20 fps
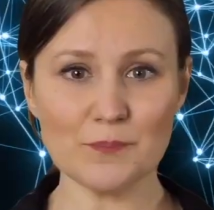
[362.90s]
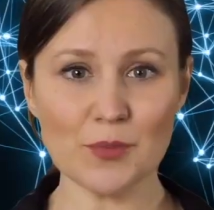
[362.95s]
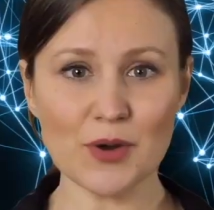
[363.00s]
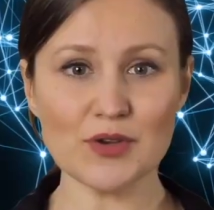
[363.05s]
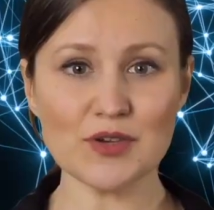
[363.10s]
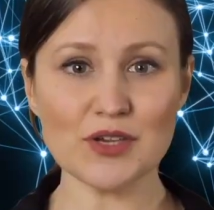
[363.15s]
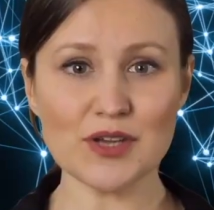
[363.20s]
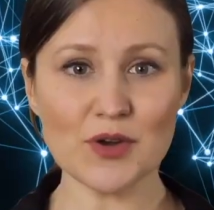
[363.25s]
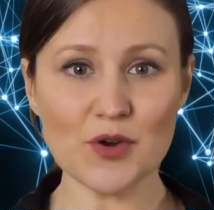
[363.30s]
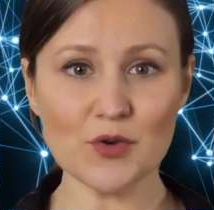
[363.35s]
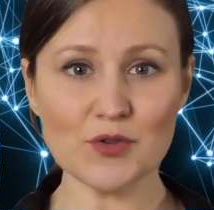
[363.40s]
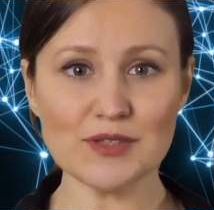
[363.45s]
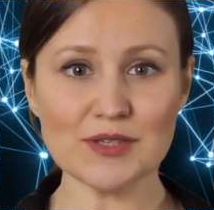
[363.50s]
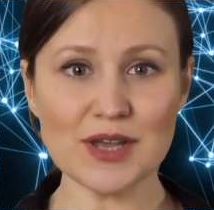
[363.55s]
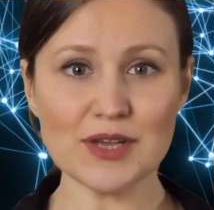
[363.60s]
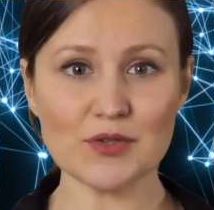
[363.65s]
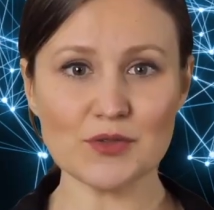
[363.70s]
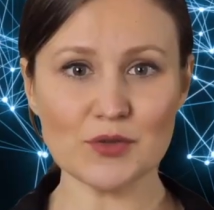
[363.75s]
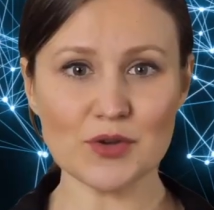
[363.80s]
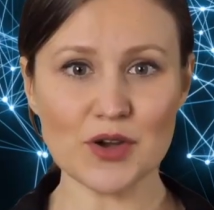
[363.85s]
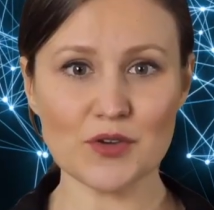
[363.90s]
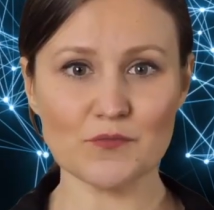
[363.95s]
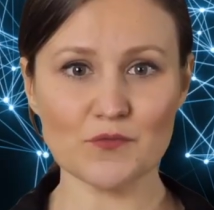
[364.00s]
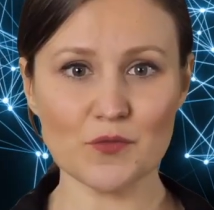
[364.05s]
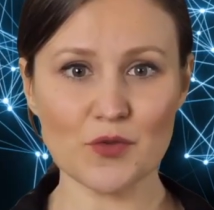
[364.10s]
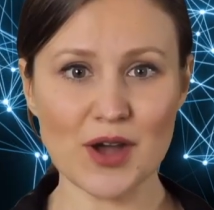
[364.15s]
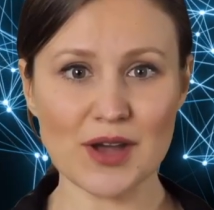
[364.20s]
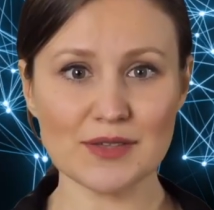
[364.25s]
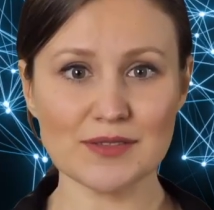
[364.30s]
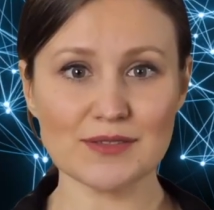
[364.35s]
budget or schedule
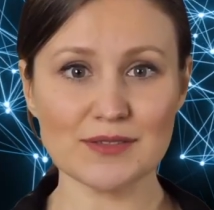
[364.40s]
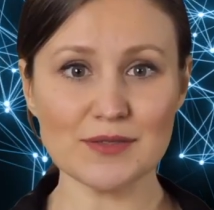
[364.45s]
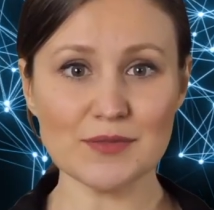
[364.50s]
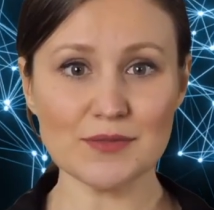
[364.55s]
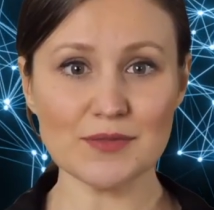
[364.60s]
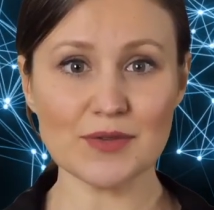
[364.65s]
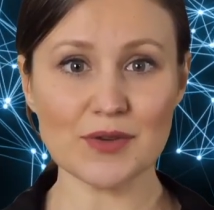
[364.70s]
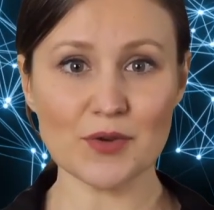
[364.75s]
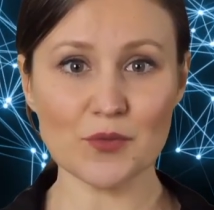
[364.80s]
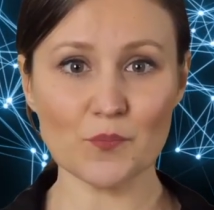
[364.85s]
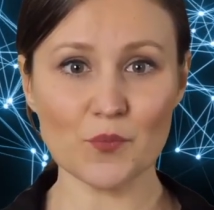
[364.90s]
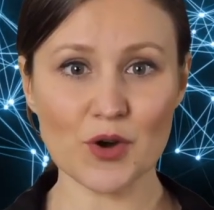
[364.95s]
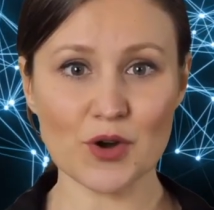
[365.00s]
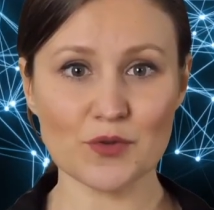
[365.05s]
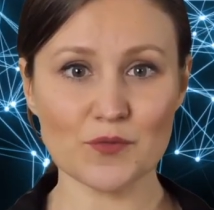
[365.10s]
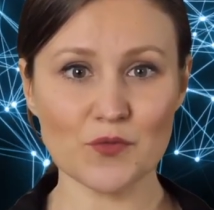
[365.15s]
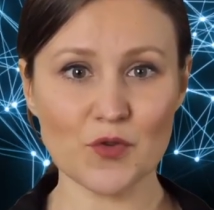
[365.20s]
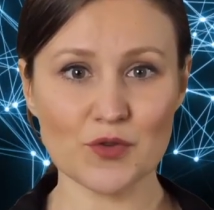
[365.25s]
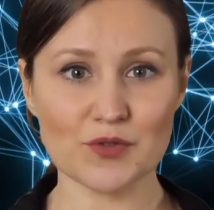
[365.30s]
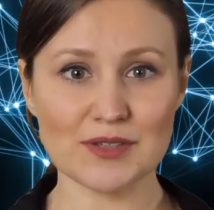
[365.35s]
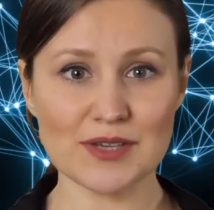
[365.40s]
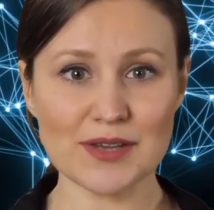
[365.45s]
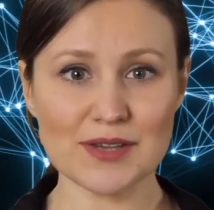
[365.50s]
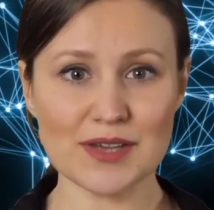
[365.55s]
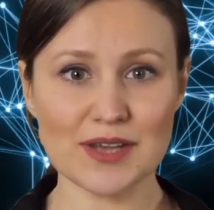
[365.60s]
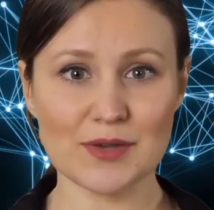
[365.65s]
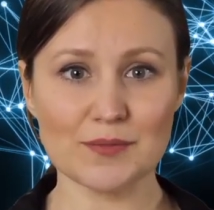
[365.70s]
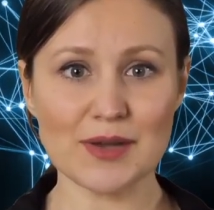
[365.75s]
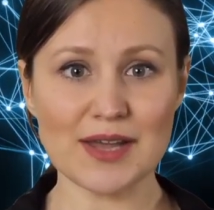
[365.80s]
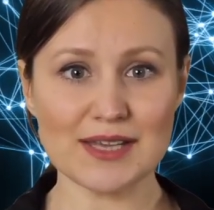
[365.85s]
overruns, workforce
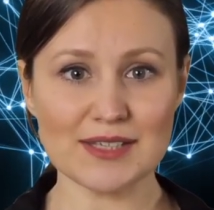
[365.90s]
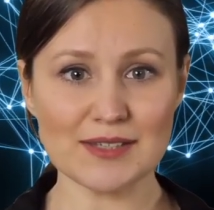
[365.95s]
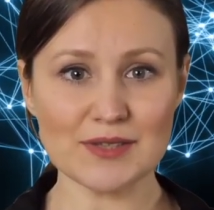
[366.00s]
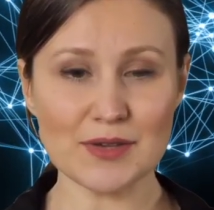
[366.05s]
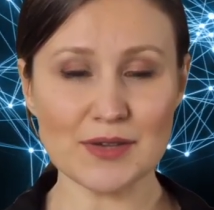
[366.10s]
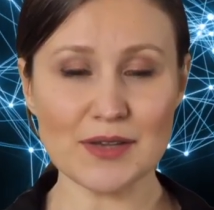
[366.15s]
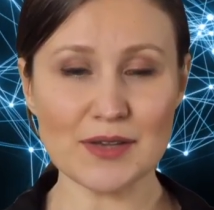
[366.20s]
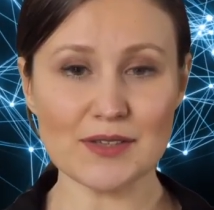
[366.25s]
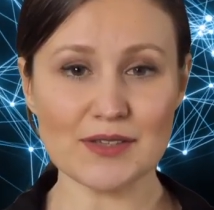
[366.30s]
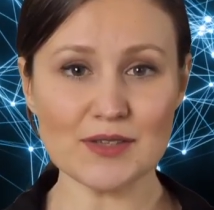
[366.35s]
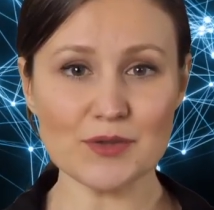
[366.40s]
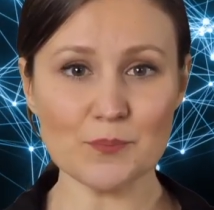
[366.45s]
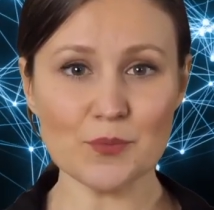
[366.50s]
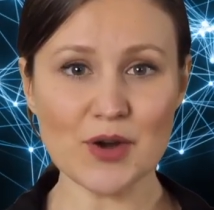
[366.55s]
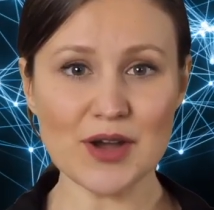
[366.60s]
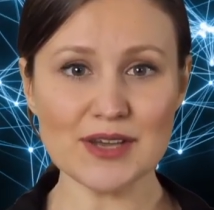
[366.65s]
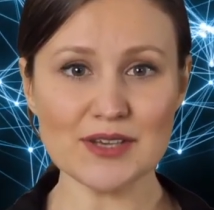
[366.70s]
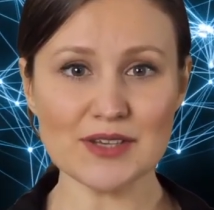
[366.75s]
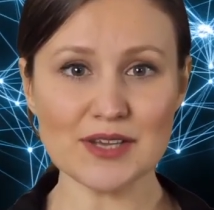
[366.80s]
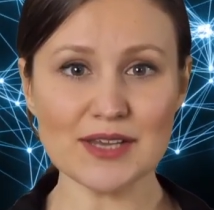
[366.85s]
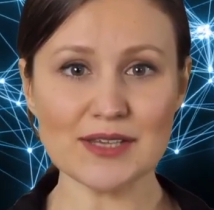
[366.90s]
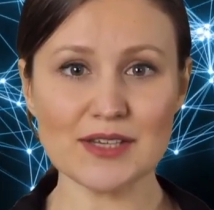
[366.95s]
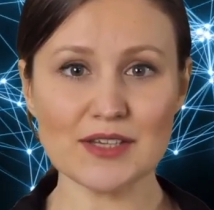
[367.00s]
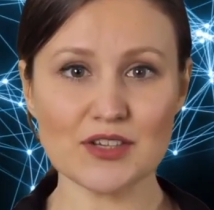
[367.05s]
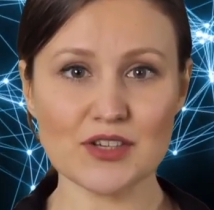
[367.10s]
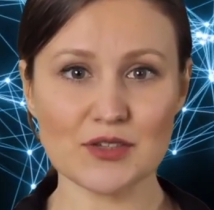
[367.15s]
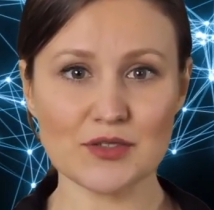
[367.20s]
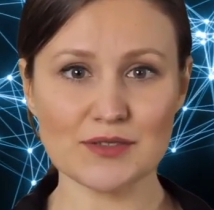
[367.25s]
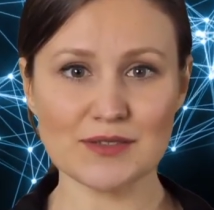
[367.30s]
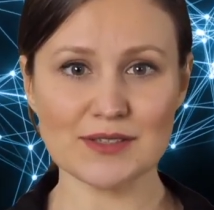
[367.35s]
dynamics, supply chain
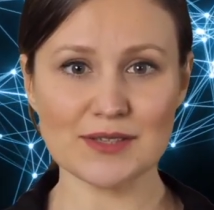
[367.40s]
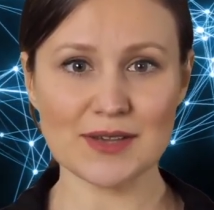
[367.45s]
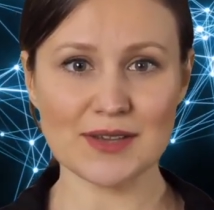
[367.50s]
issues,